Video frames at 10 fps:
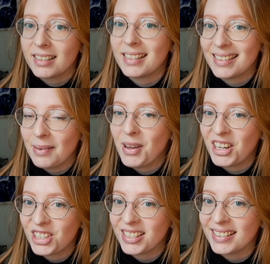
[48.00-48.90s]
is some
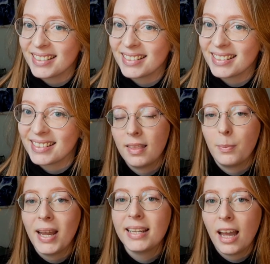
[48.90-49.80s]
action. The
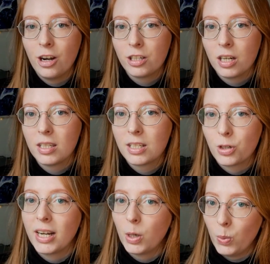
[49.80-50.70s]
main characters,
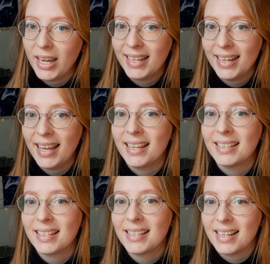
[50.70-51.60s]
Rena Queen
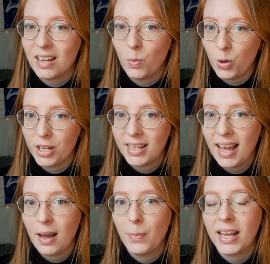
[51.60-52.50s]
and Sarah Warren,
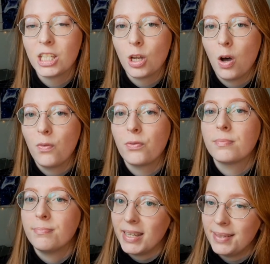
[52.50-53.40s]
are based off
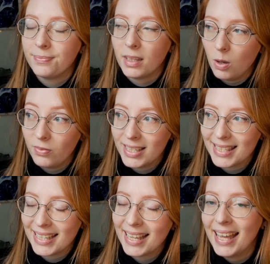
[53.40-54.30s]
me,
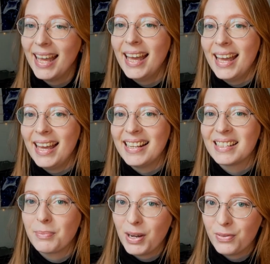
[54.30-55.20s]
obviously,
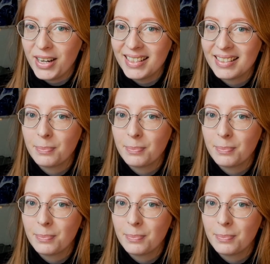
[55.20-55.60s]
and my friend,